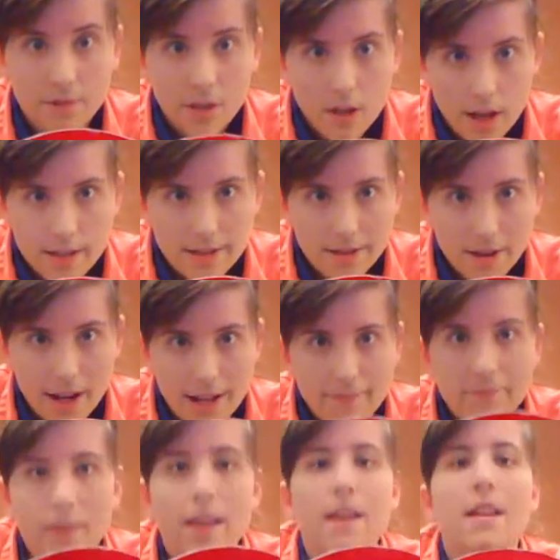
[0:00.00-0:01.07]
Crazy,
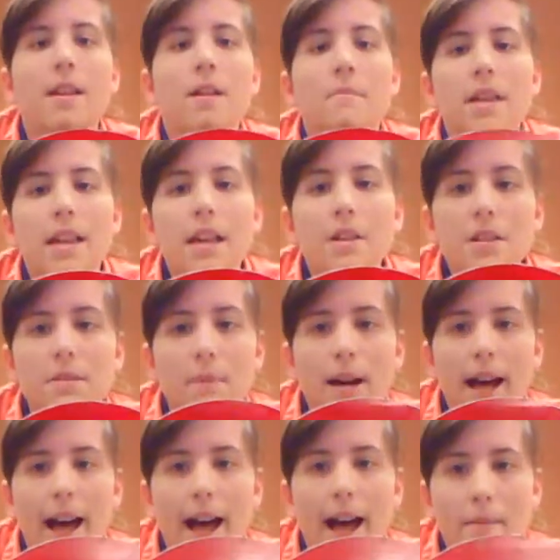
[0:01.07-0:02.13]
right? Here's what
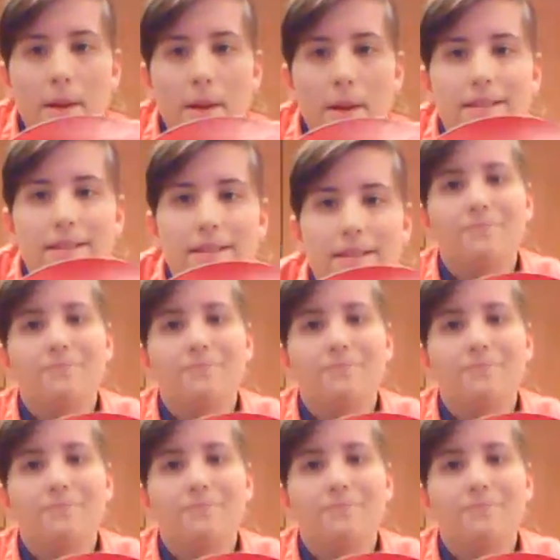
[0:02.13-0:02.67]
happens.